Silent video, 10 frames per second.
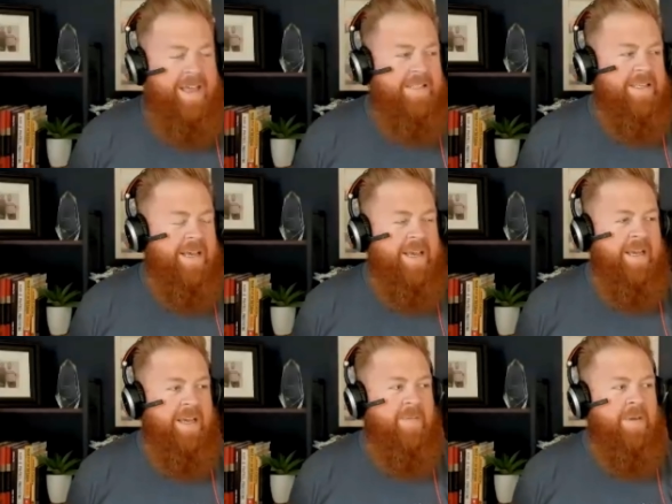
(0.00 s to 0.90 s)
it's
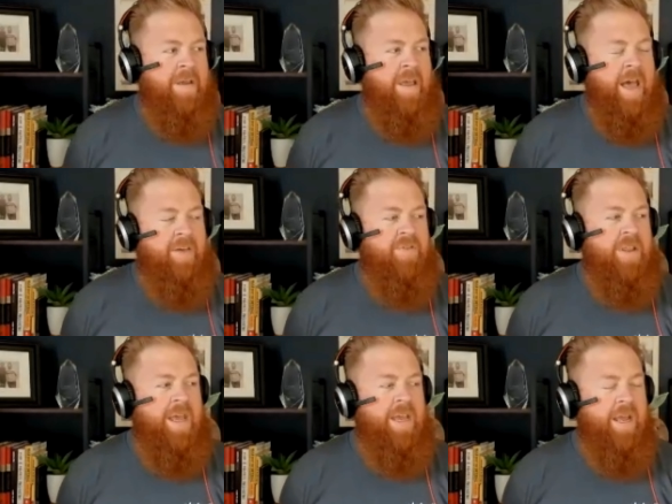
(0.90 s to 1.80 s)
like, I feel
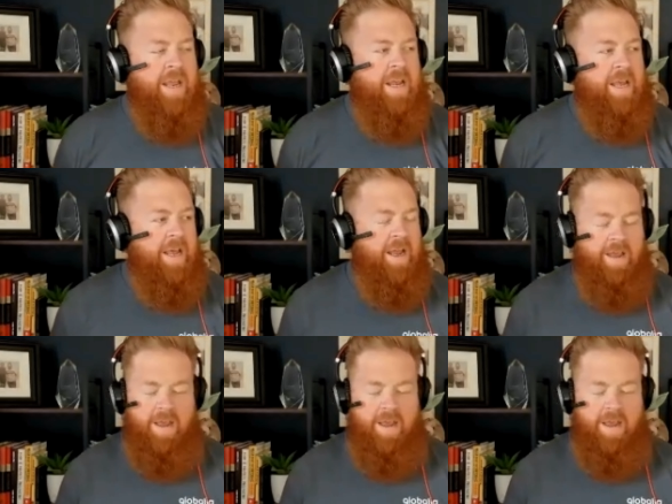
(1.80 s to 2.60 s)
like, and I